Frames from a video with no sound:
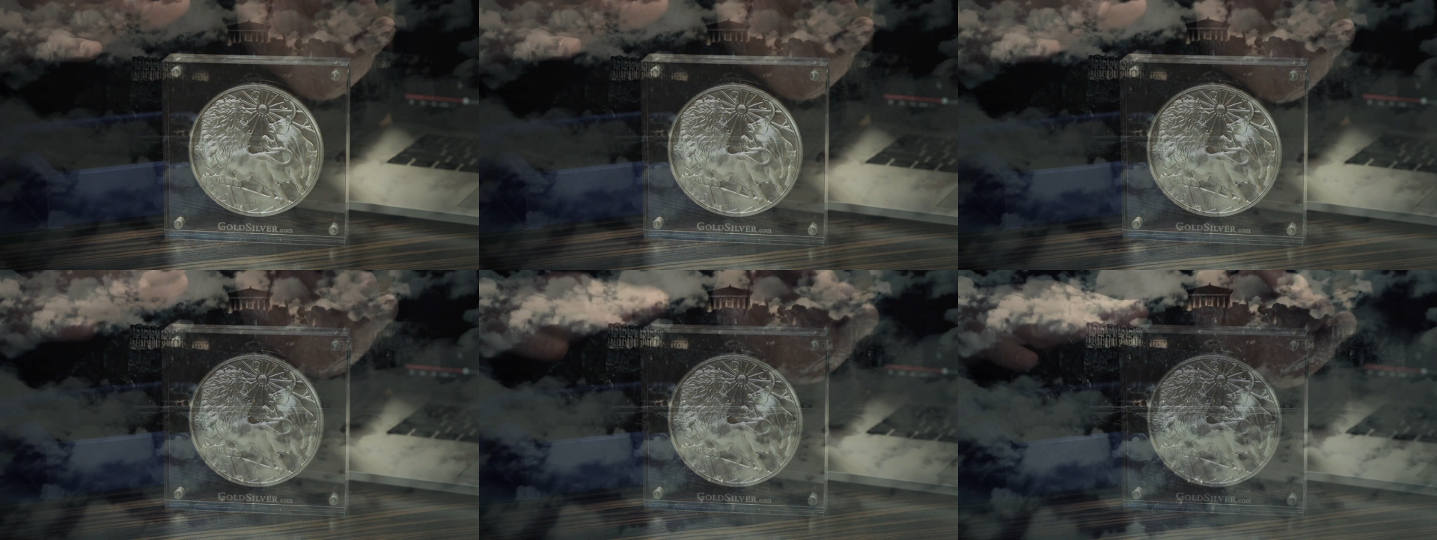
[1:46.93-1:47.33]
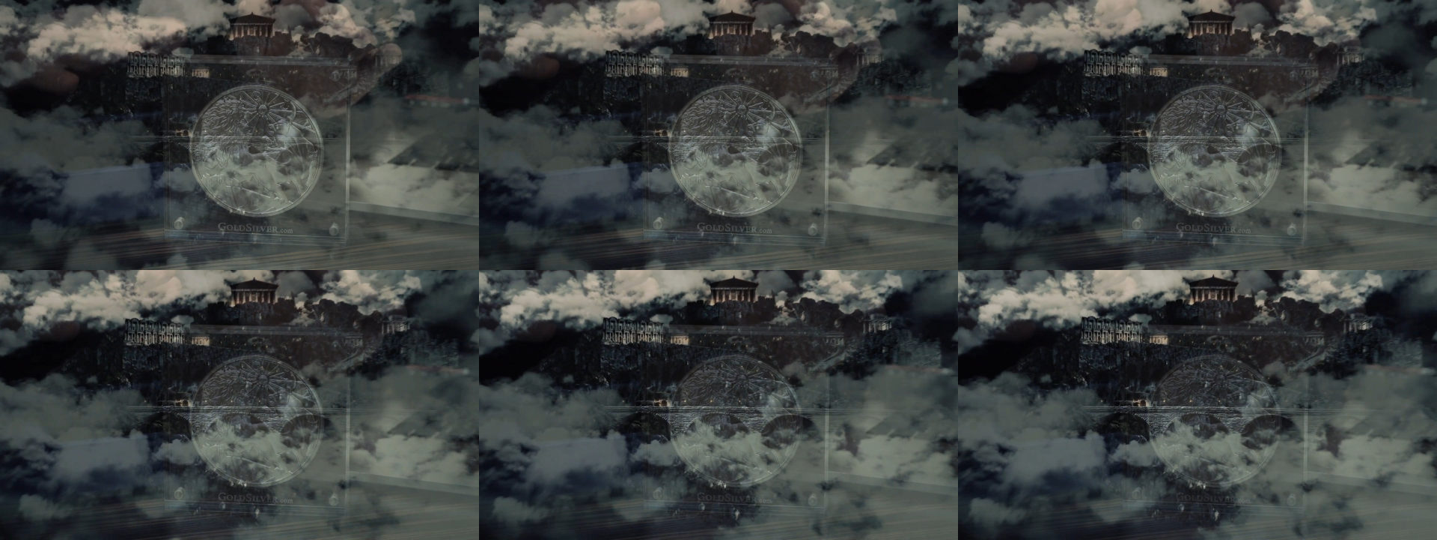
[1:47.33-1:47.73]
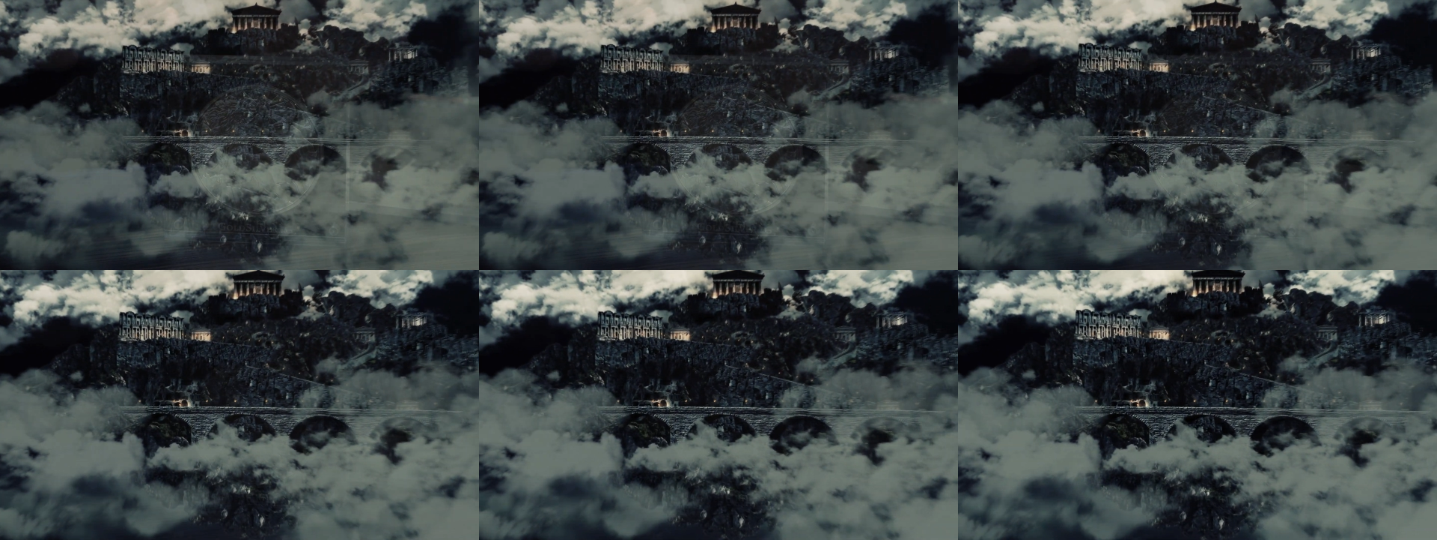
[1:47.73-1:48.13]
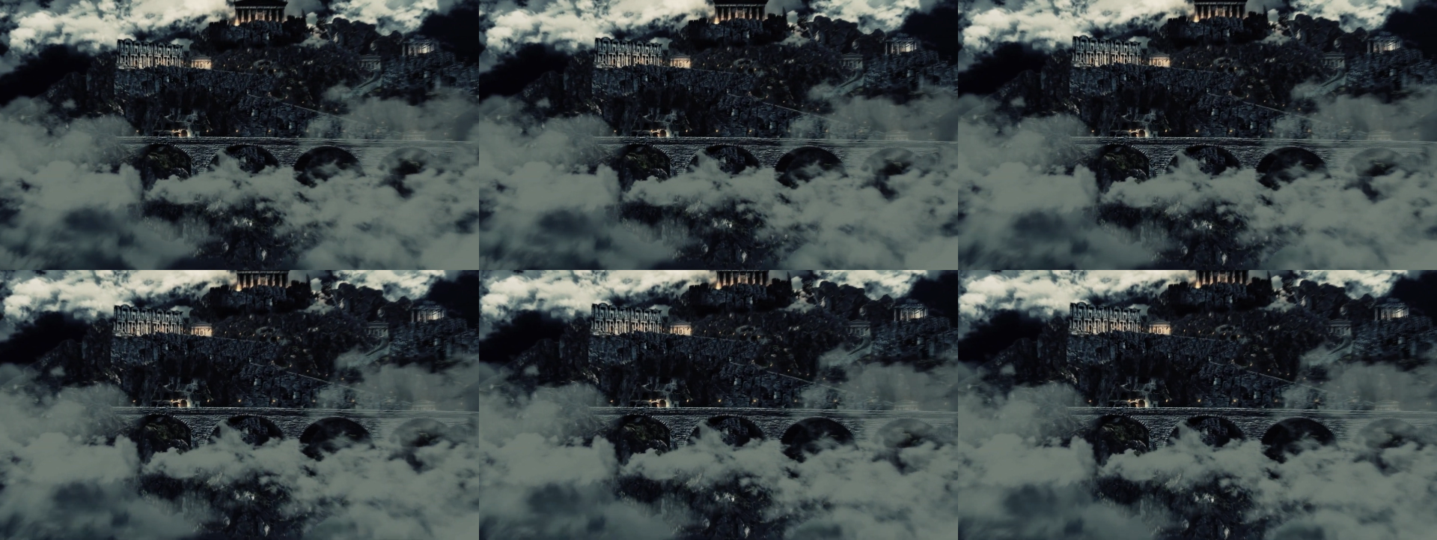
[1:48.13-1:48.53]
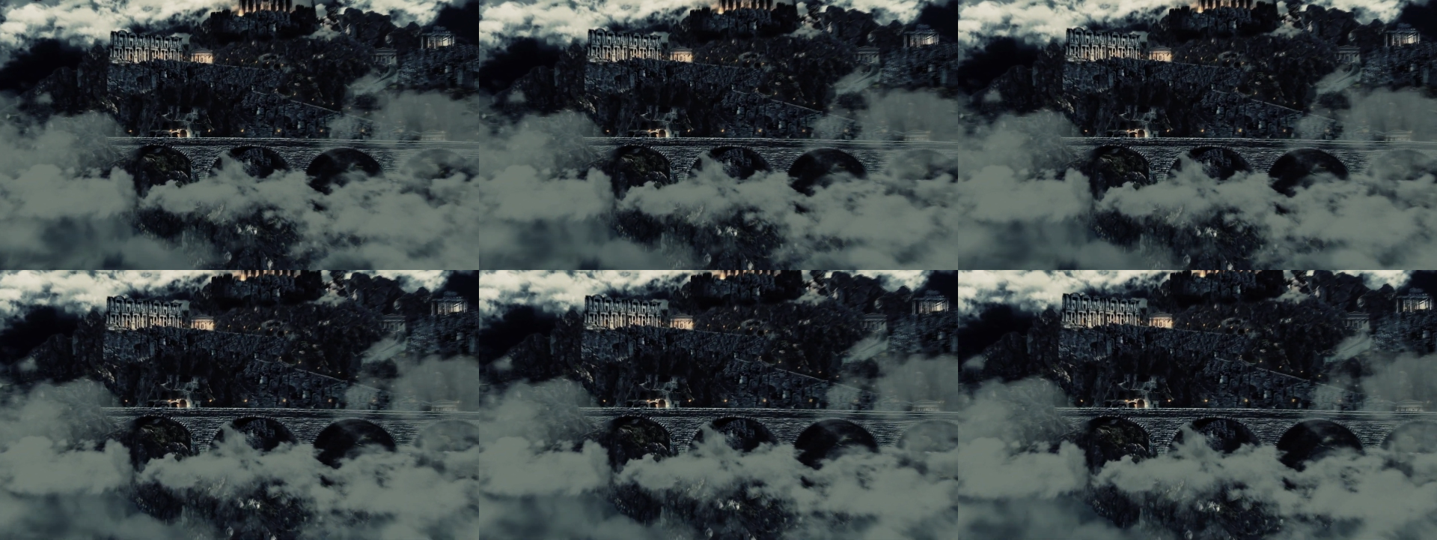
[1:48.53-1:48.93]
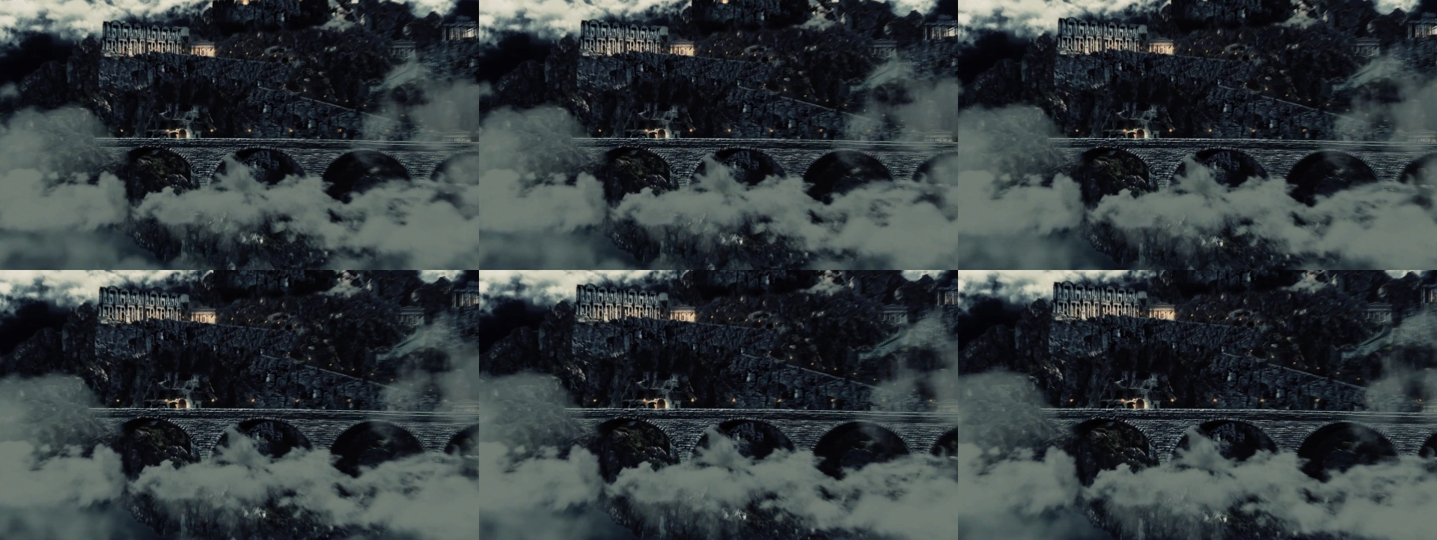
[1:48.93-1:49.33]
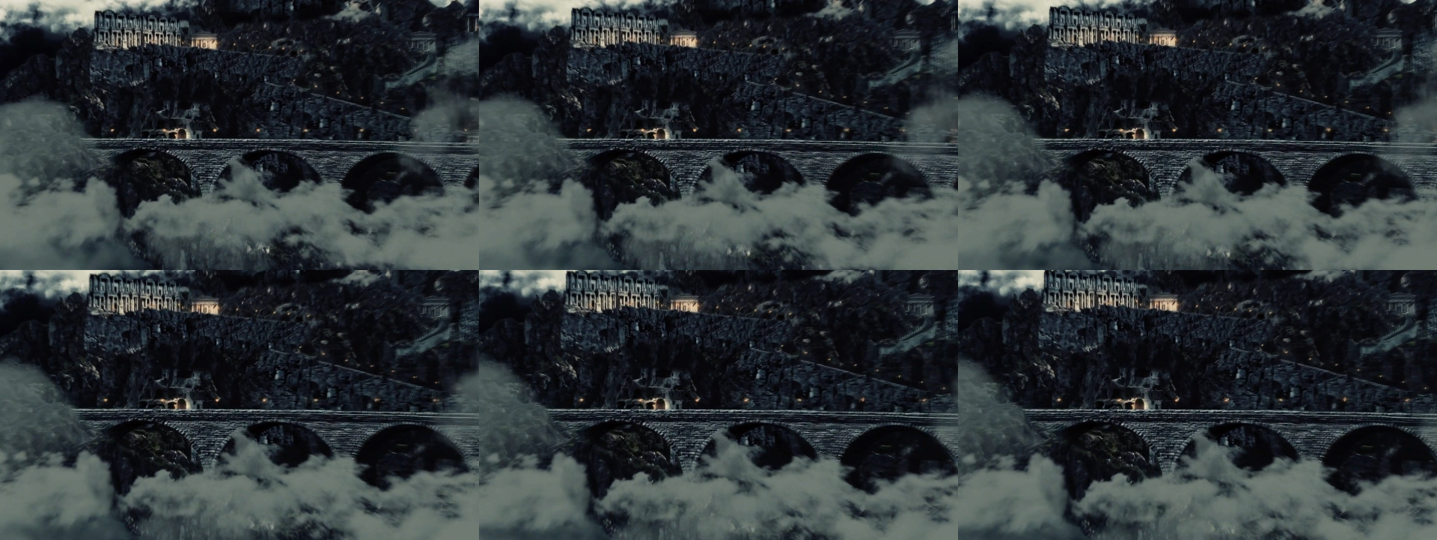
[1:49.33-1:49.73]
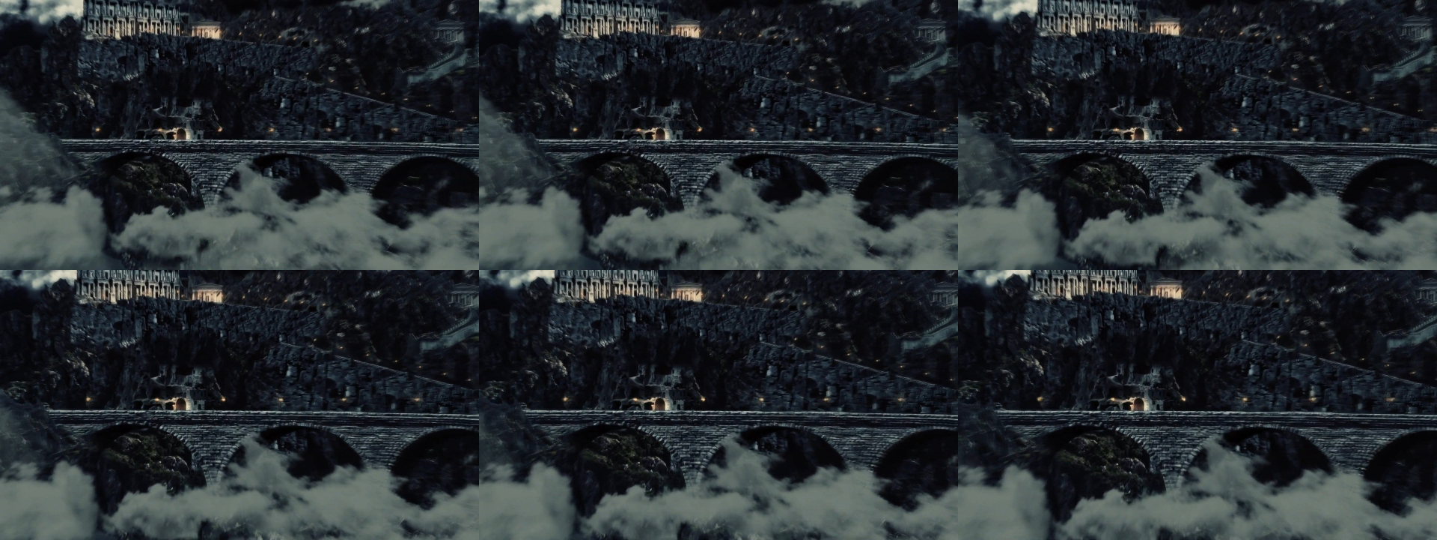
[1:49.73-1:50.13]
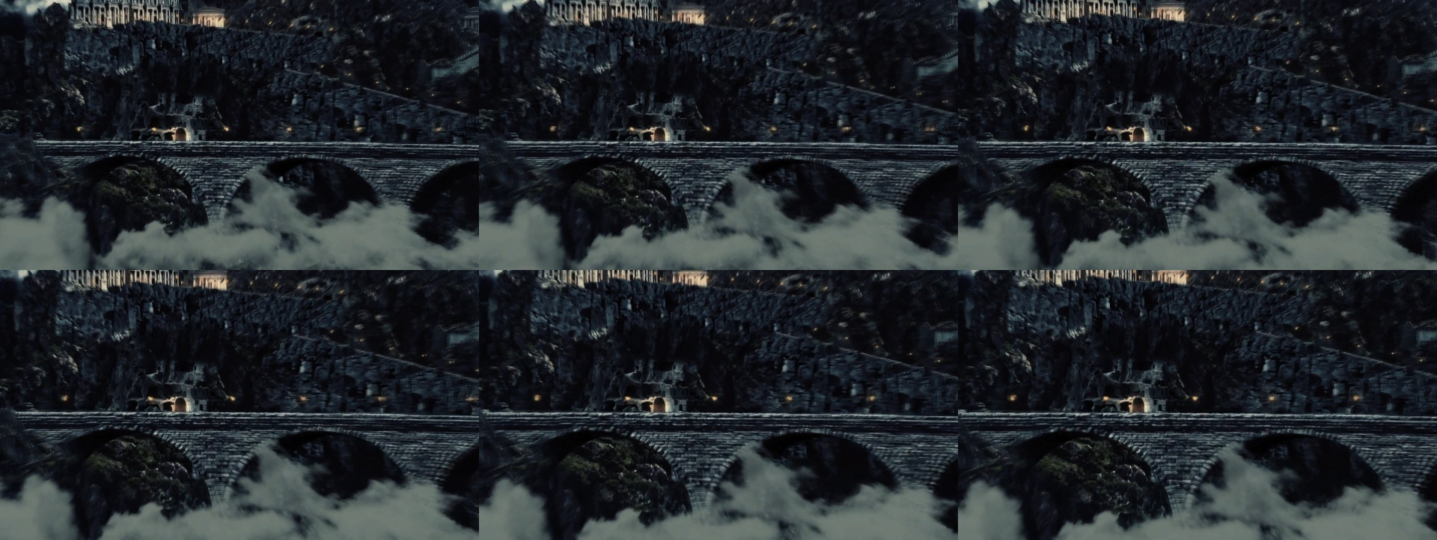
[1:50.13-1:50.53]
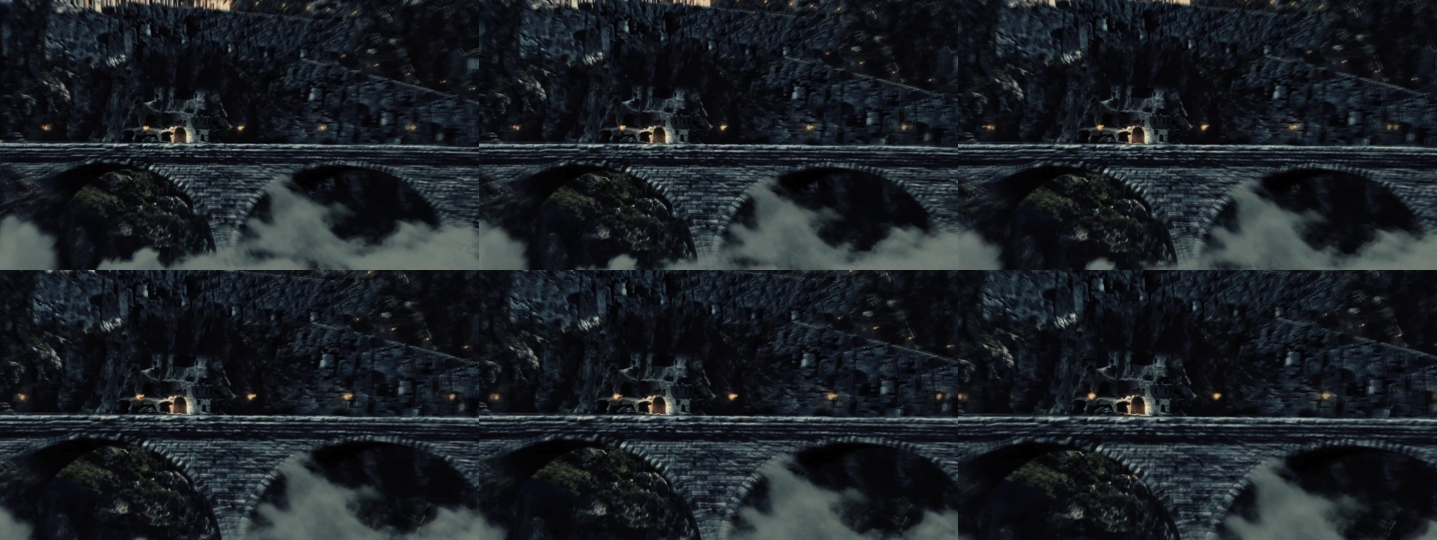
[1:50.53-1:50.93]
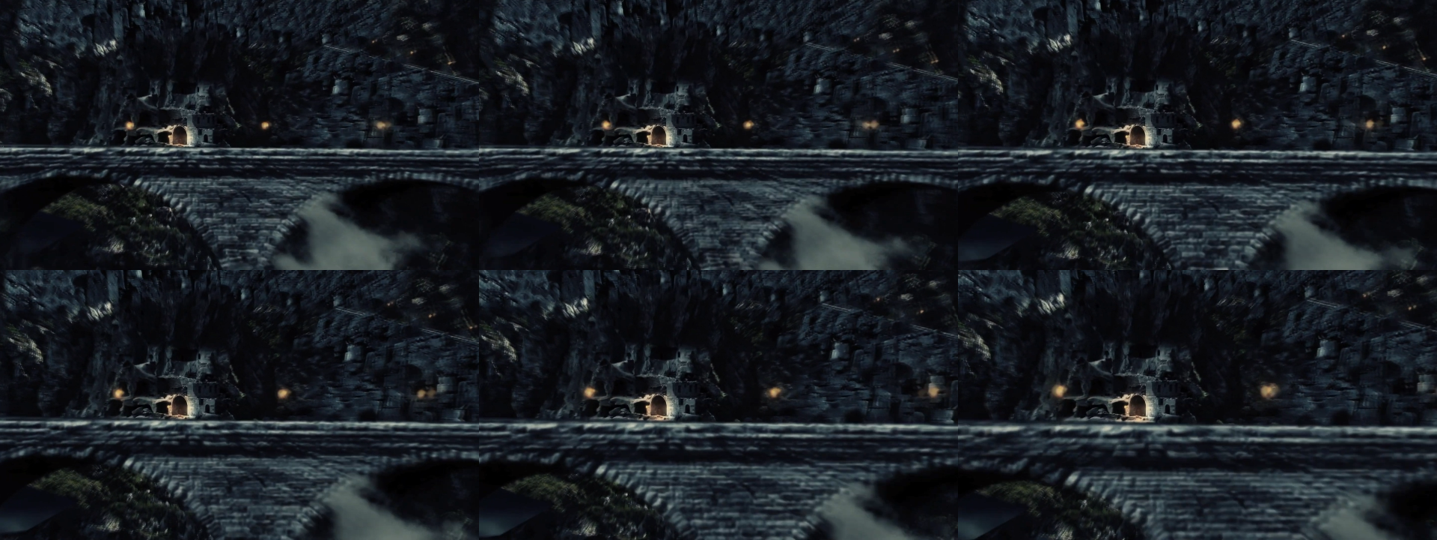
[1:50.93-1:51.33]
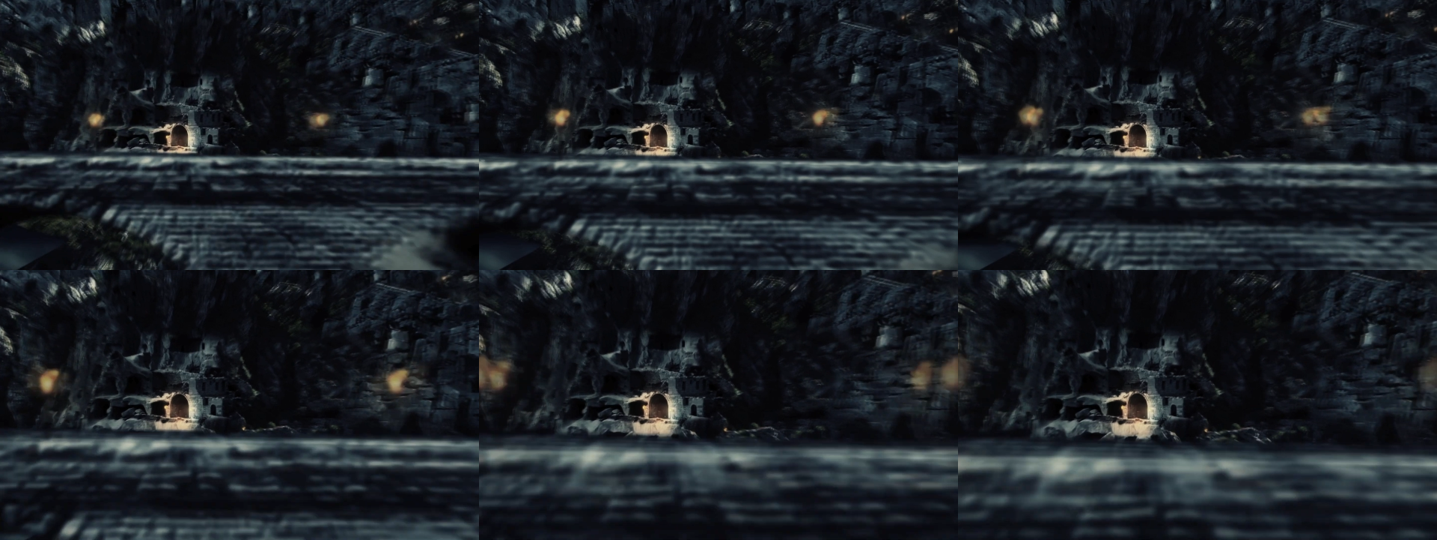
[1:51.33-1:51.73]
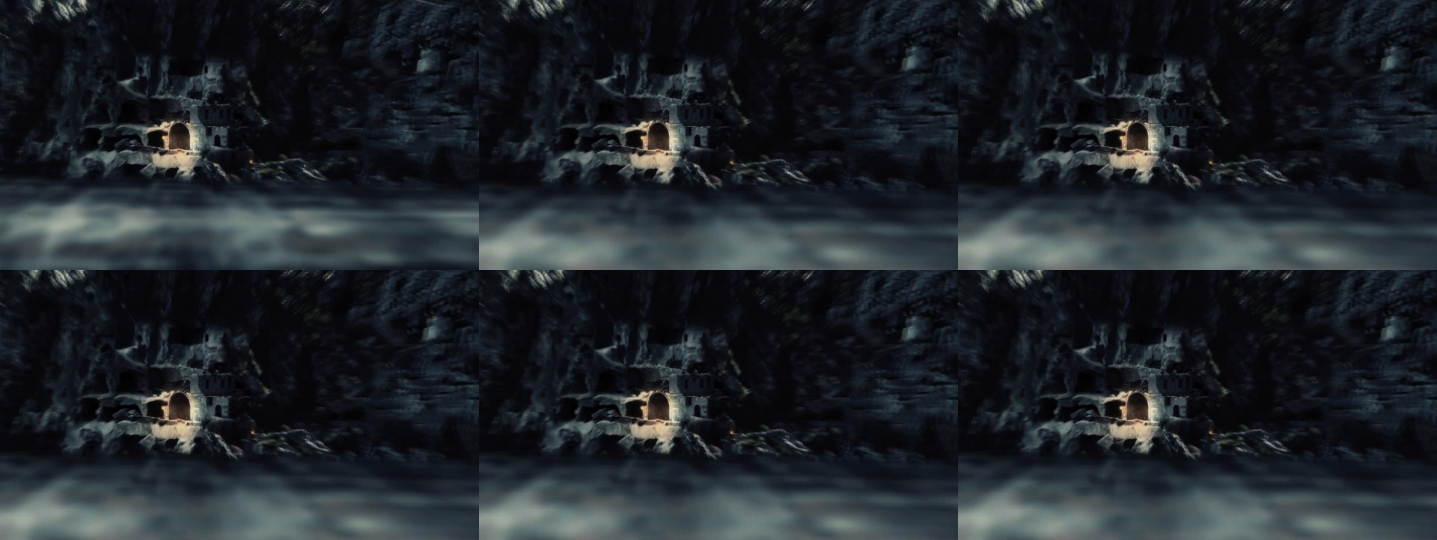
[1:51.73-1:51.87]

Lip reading: [unreadable: no face in view]